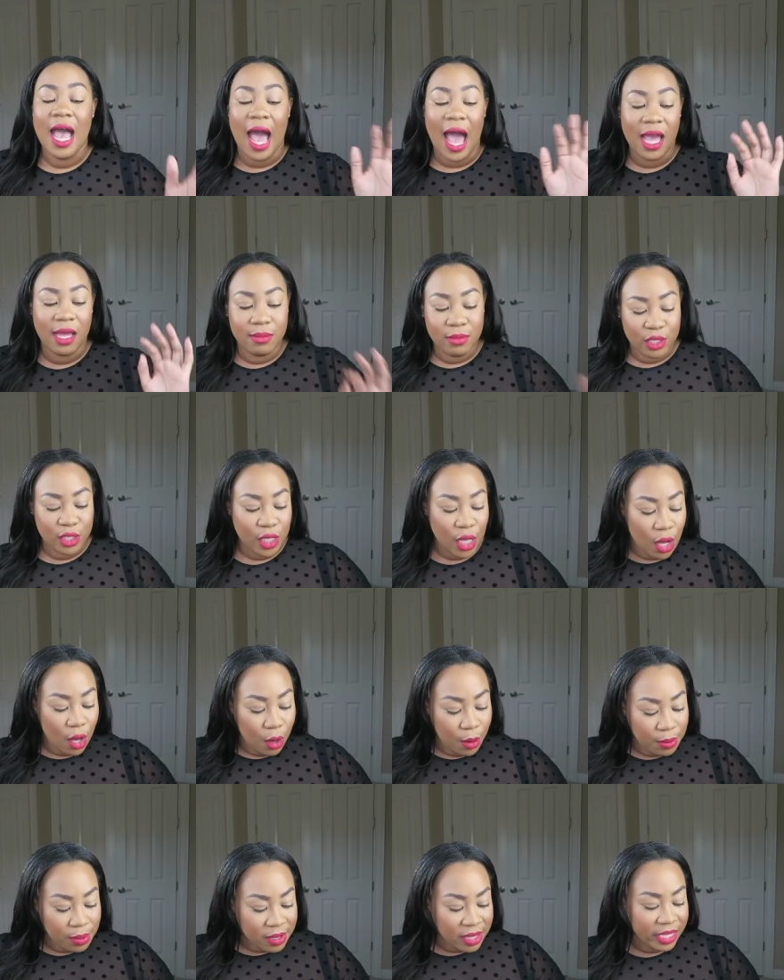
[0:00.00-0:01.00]
I am
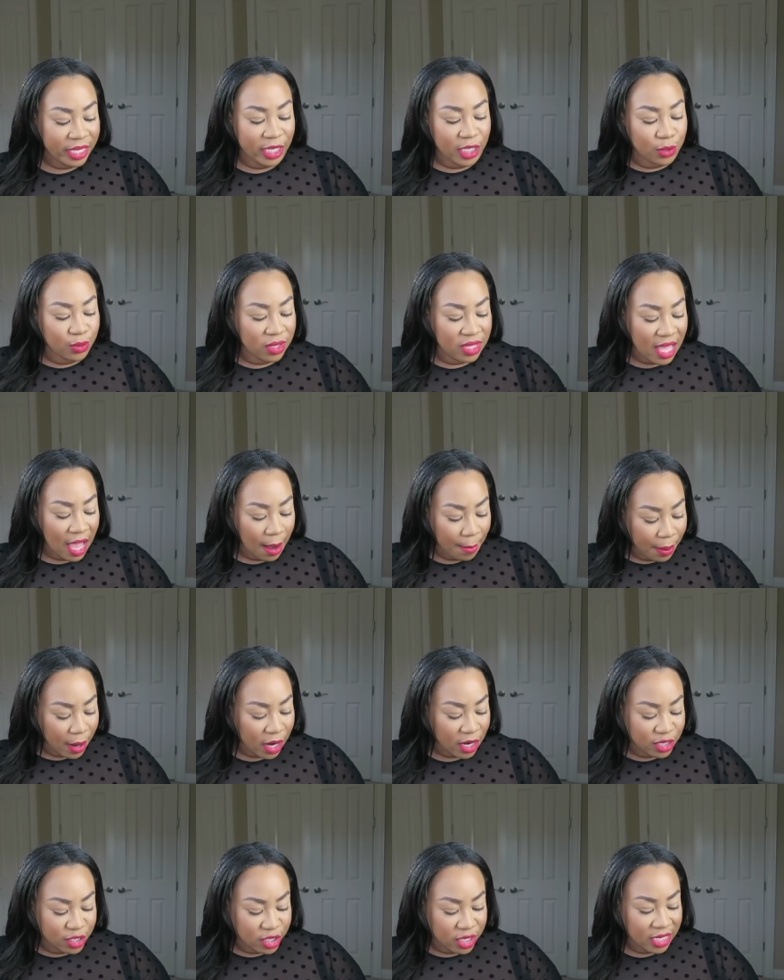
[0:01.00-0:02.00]
so pleased with that
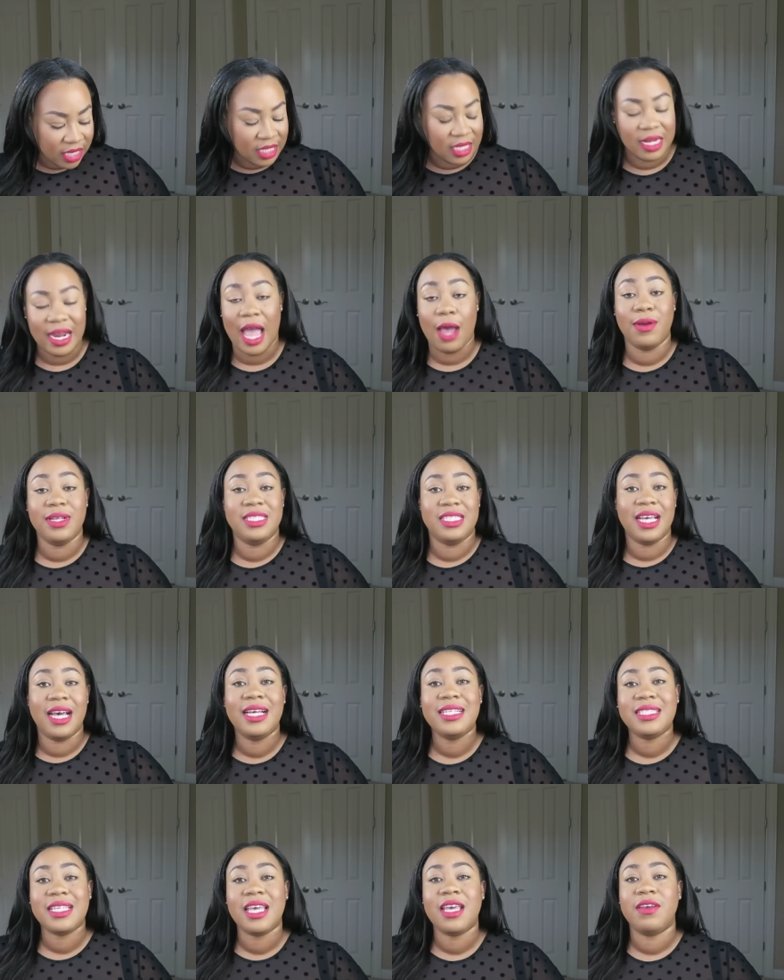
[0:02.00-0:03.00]
purchase. Now it
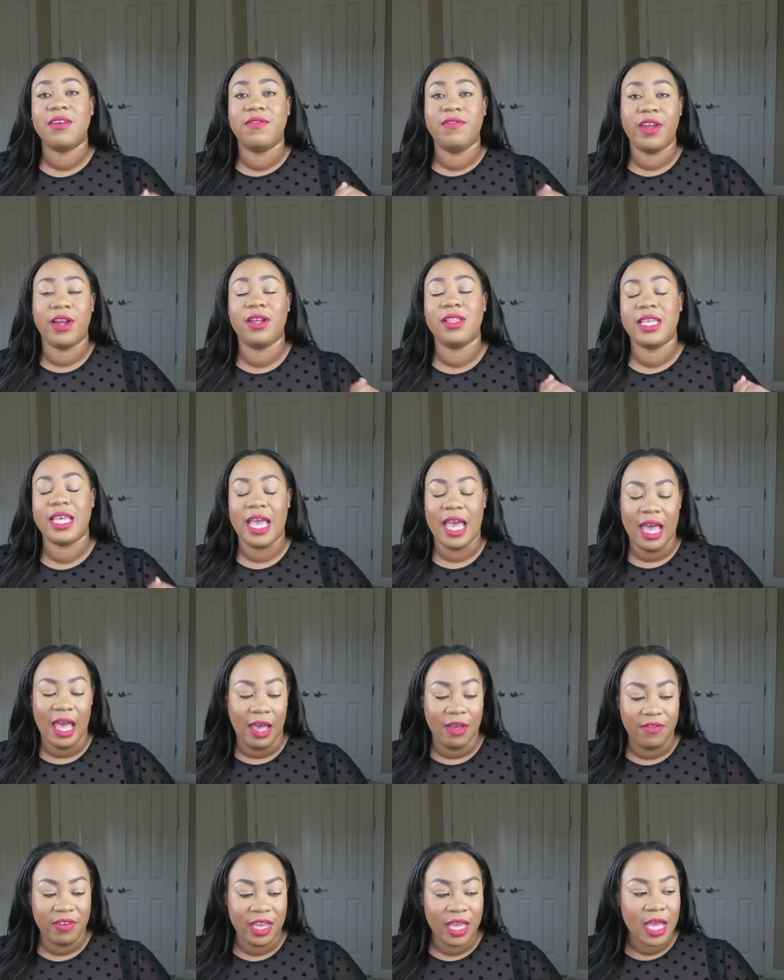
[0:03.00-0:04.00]
does get fairly
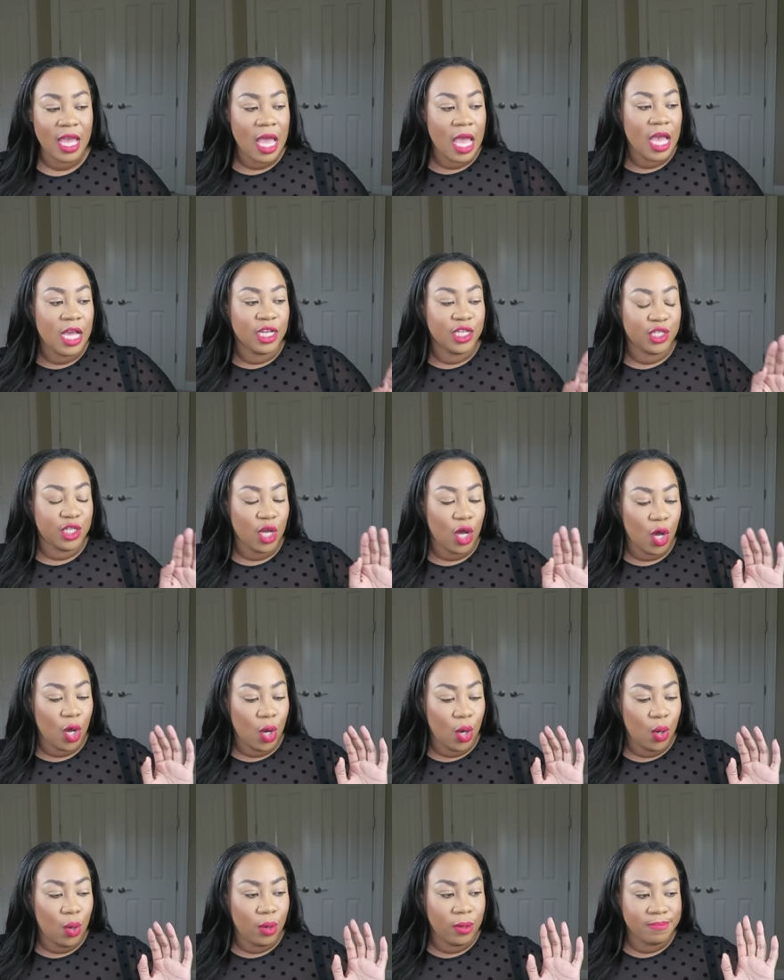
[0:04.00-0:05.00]
heavy,
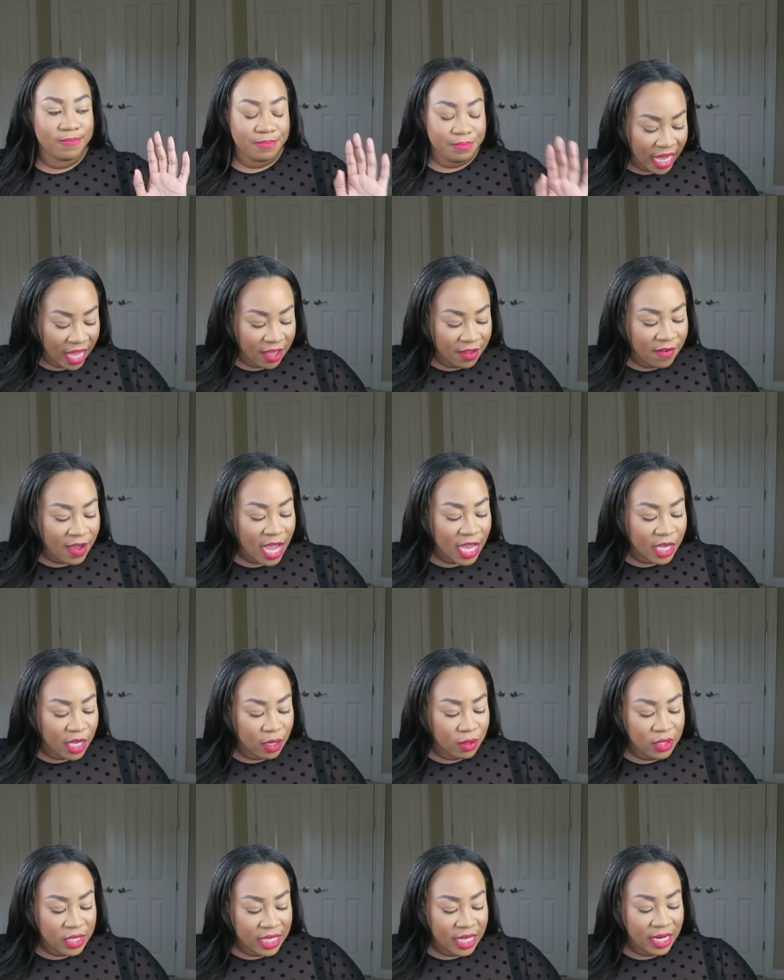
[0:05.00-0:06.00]
so if I
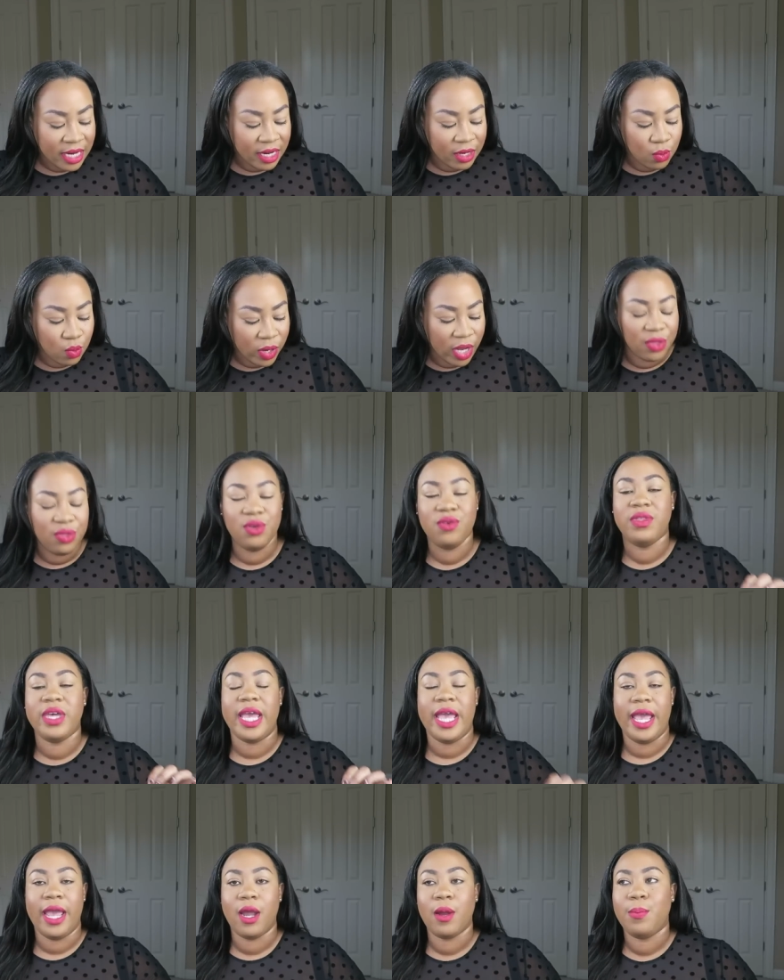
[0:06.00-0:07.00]
used it and went through
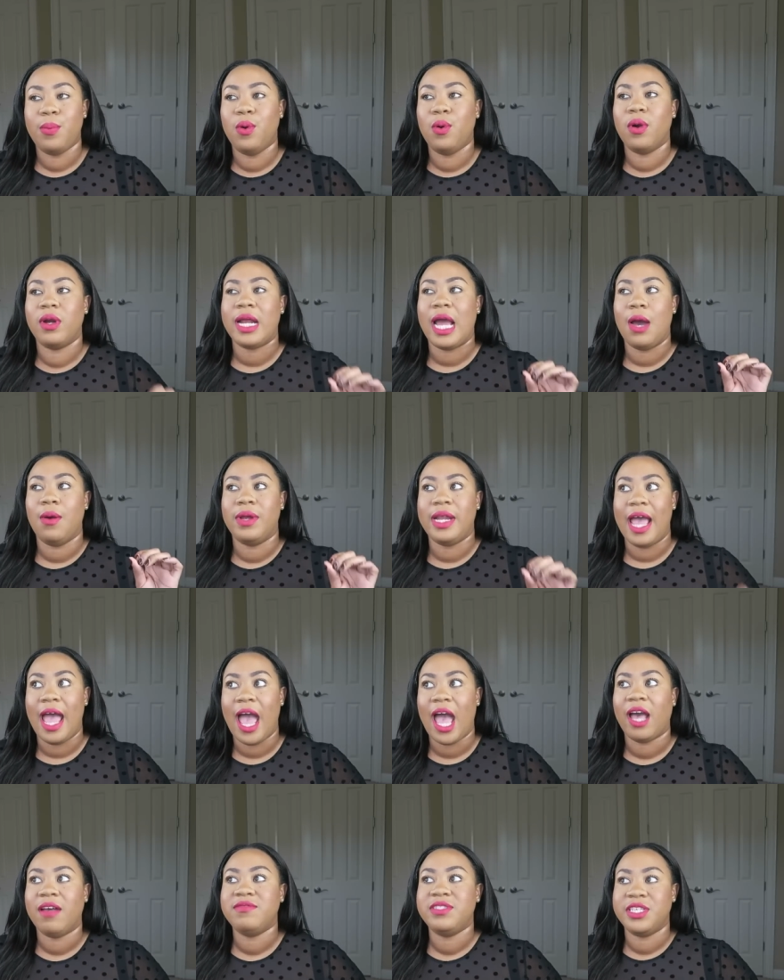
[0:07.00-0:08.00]
the airport, I would
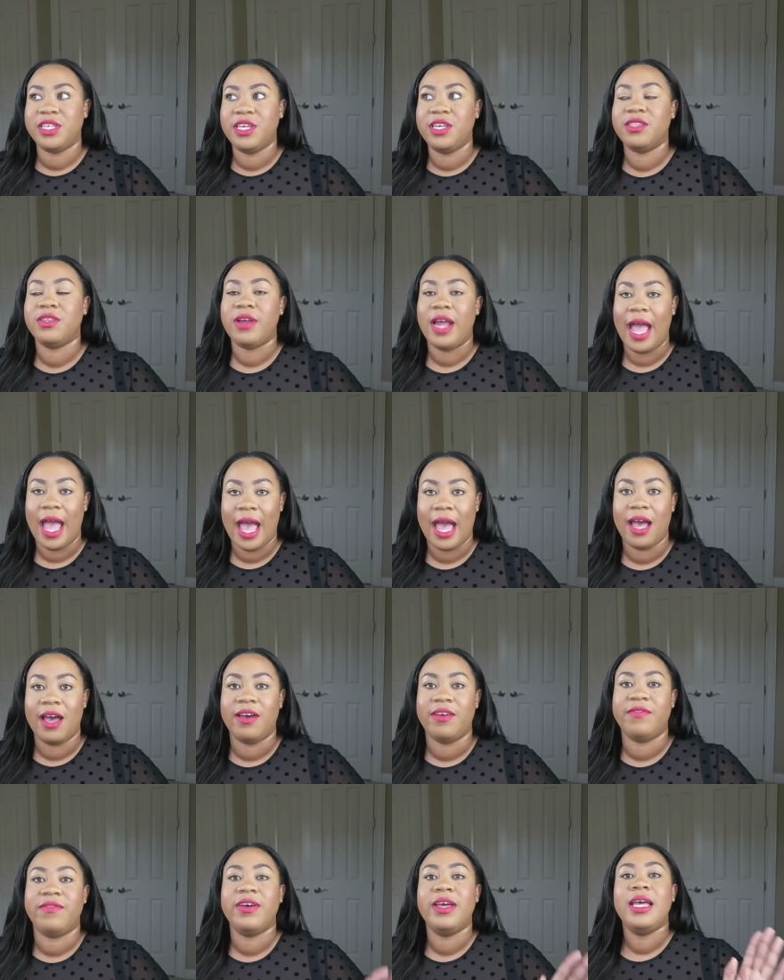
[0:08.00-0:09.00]
have to either
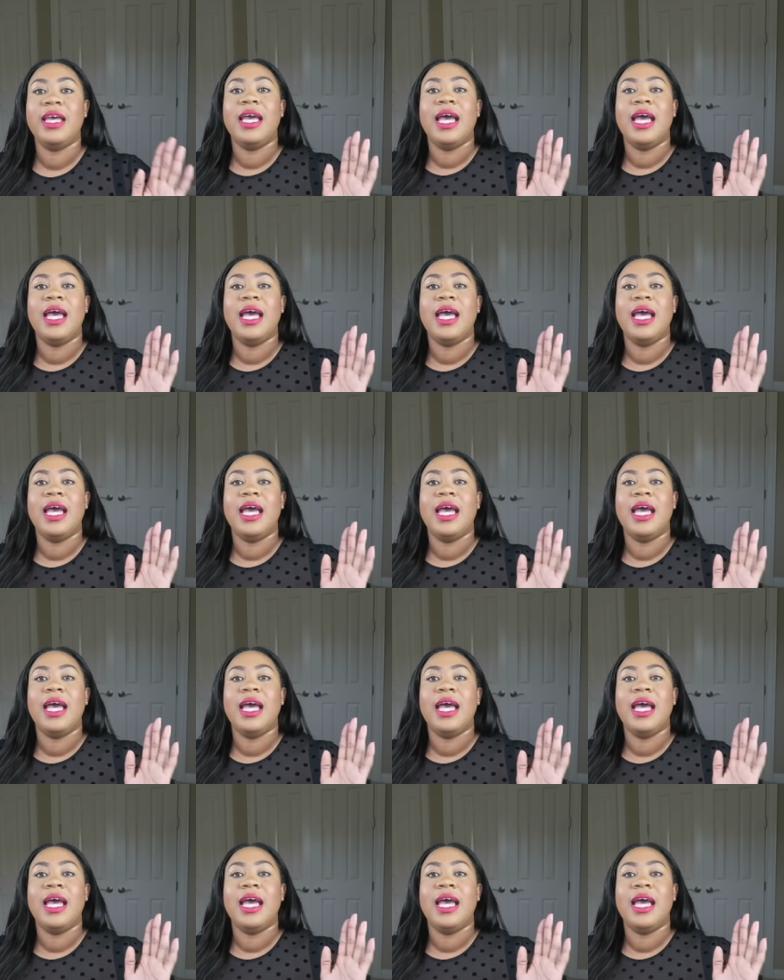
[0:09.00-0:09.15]
have